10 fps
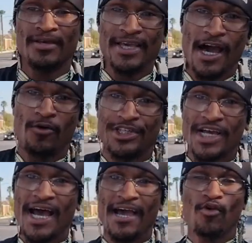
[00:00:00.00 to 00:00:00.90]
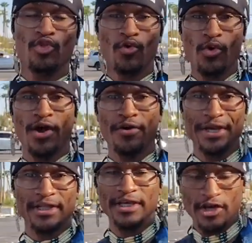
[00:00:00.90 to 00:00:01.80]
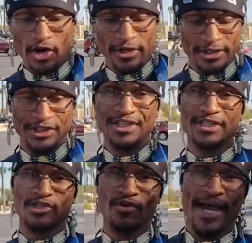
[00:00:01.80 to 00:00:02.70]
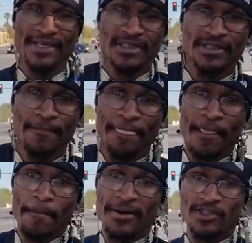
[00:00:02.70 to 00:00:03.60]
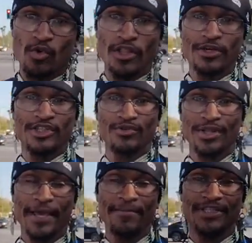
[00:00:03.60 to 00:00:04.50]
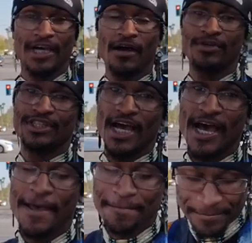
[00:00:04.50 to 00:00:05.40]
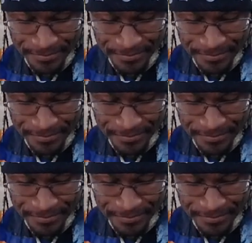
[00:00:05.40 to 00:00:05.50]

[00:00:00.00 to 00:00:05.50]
Yahweh Shai, who the world ignorantly calls Jesus Christ, but his one only true name is Yahweh Shai.